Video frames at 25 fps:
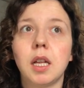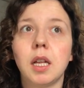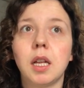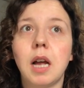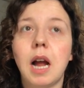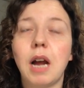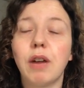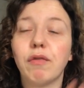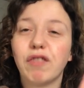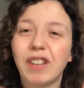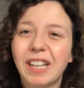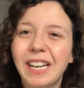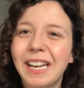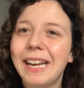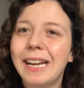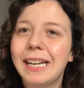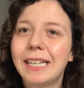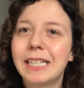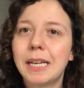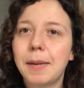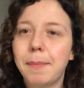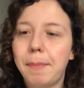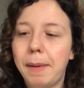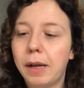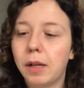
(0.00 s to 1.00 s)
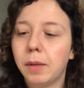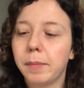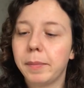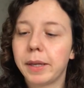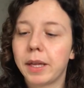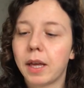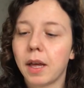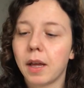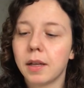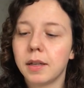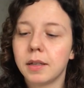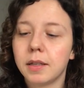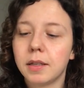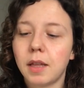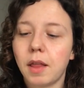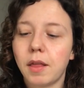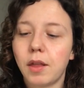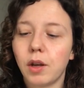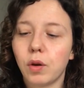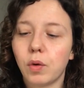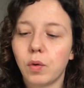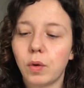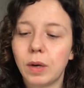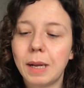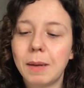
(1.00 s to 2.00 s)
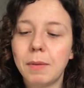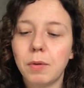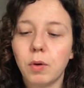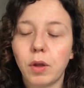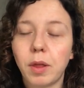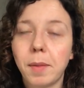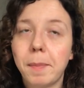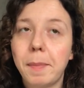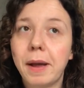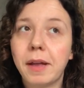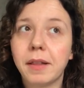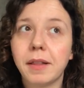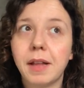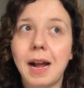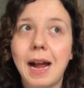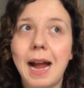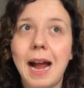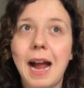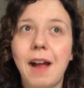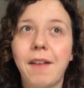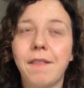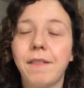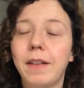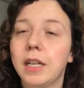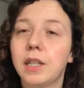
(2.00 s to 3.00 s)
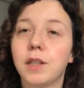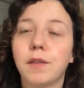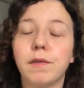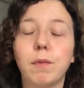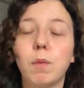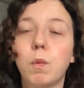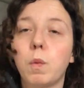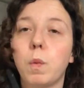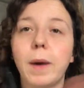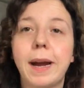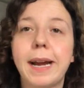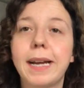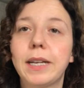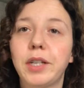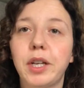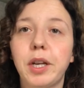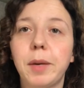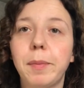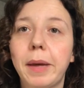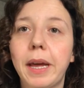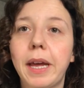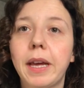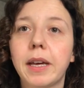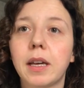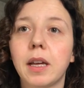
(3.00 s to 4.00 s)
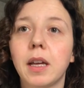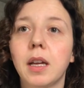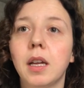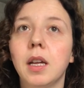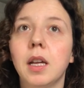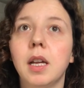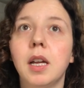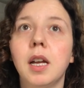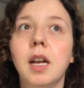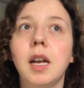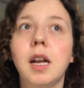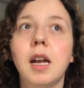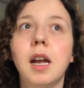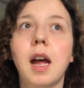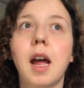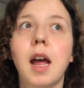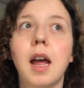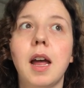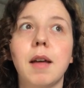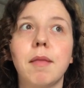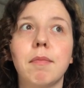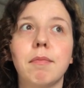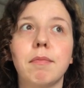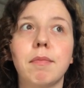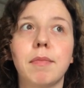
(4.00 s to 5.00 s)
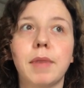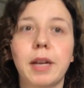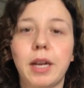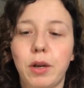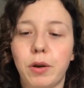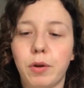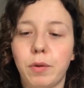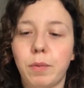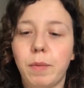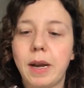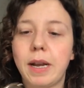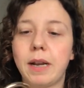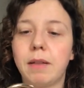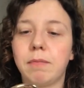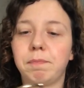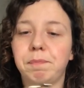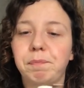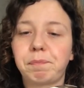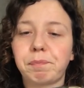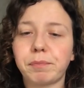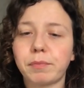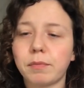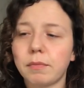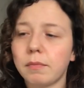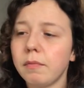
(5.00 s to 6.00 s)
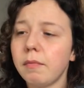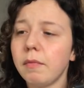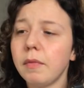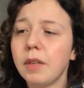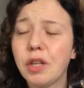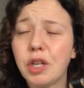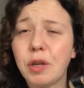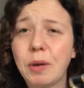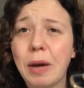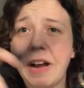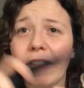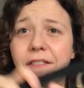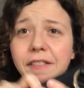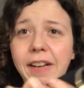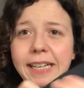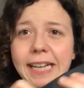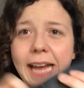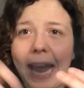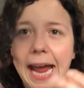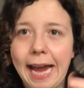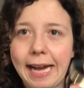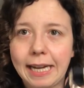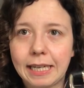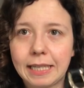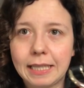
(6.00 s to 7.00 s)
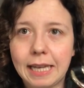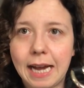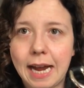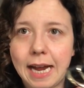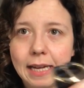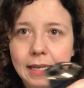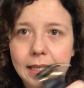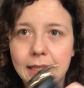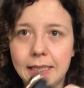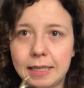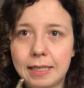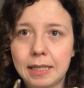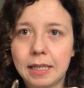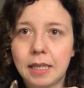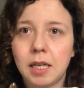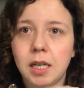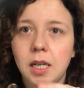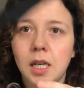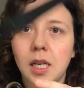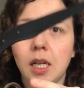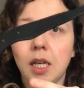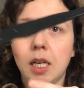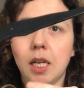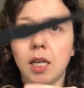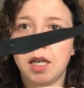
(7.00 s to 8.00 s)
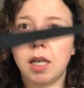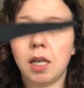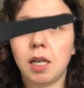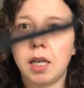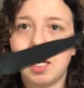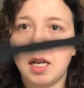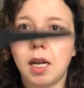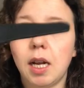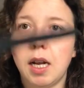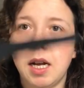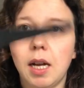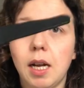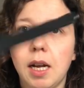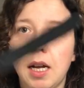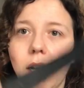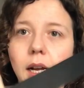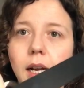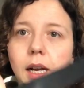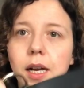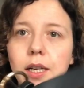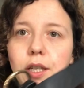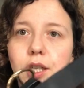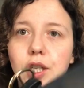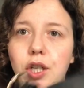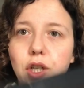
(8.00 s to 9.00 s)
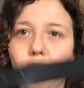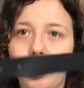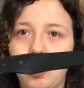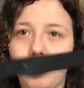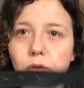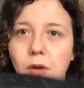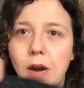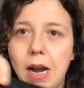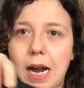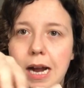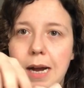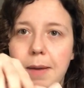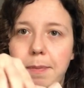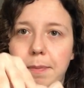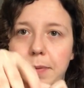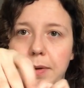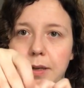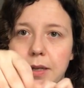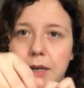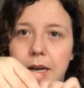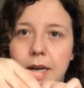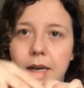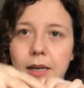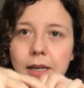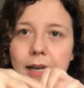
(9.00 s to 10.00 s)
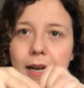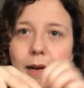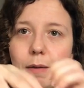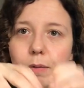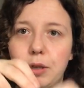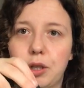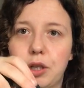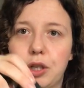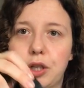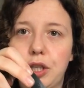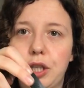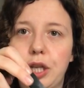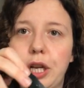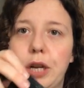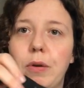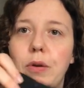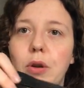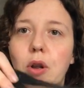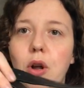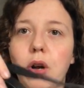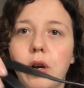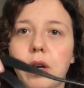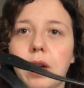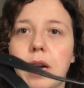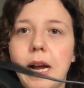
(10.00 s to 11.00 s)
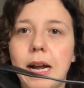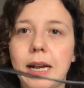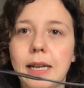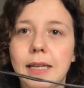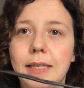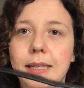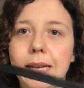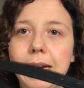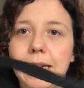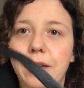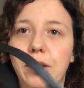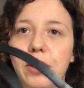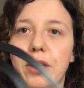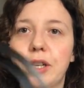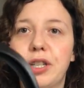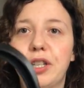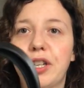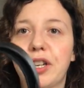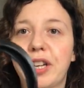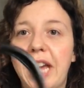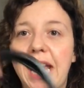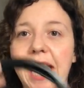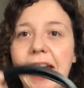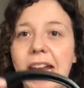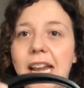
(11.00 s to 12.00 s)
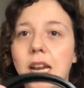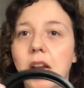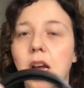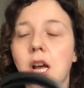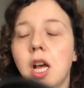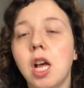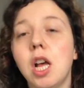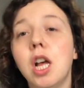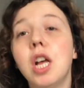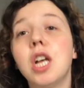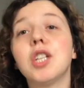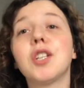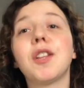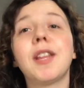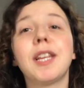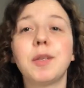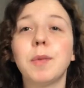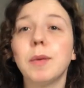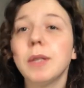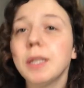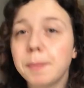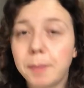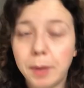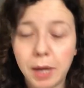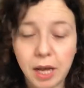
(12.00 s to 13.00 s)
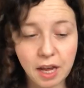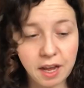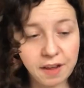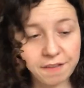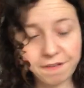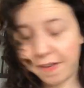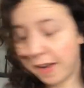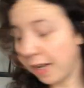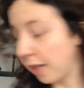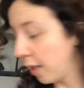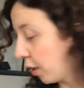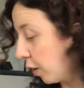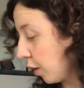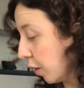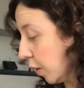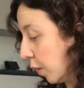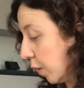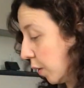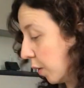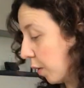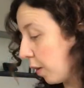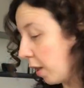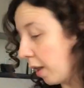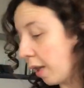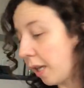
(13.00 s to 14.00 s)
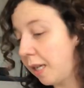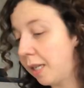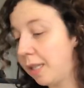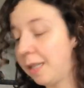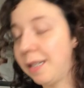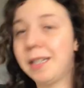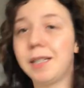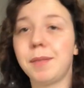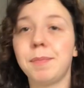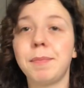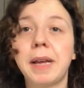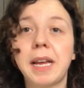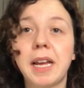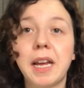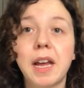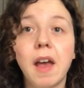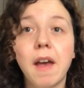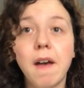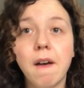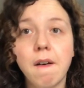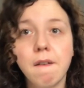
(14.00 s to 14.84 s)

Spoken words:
I really needed a belt because the only other belt that I have is way too big. You know, when you have like excess strap, and it was just too long and I couldn't tuck it in. So this one's perfect. So this did me